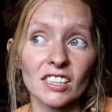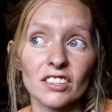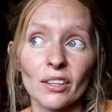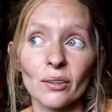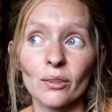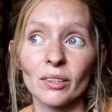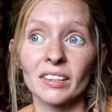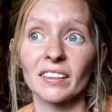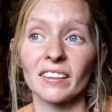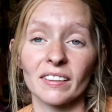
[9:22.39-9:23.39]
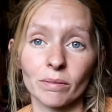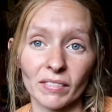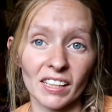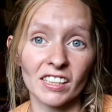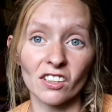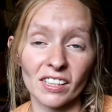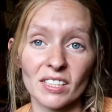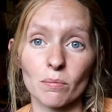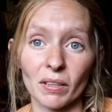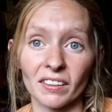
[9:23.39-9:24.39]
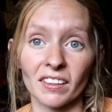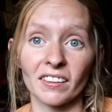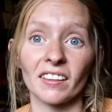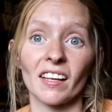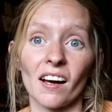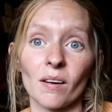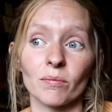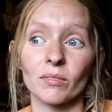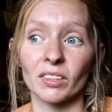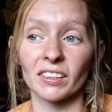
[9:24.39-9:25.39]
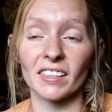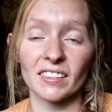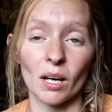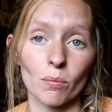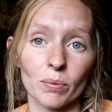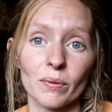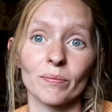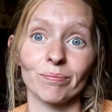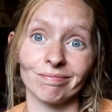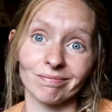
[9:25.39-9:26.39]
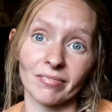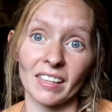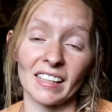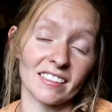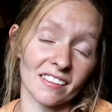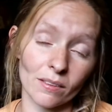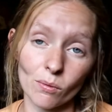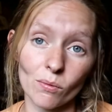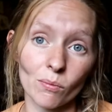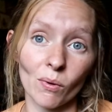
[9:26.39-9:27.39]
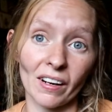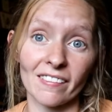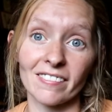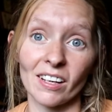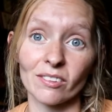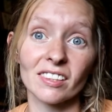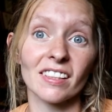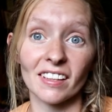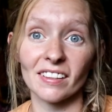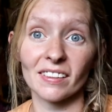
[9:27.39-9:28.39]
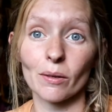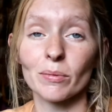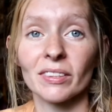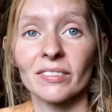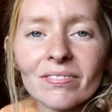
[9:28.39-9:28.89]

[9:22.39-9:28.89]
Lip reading: So getting your kids' opinion really does help. At least what I found, it has helped.